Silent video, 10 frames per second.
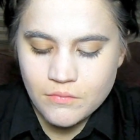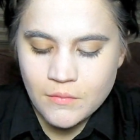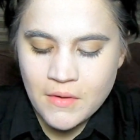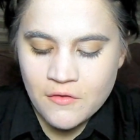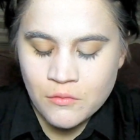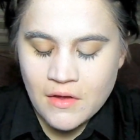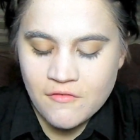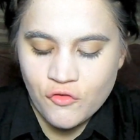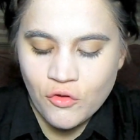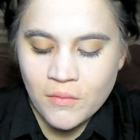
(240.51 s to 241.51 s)
the brows won't
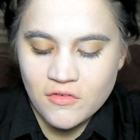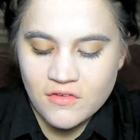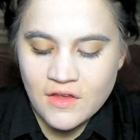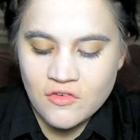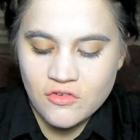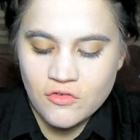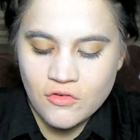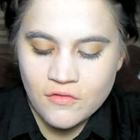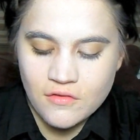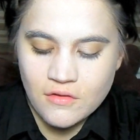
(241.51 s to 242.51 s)
have too much attention
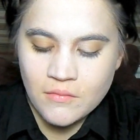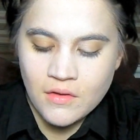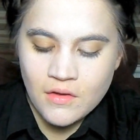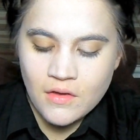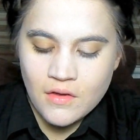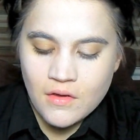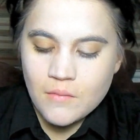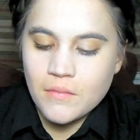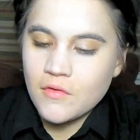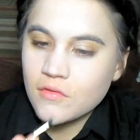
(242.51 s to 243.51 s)
drawn to them.
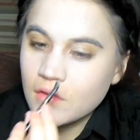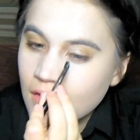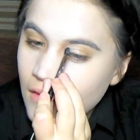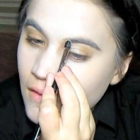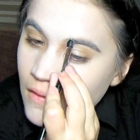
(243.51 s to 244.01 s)
But I'm just going to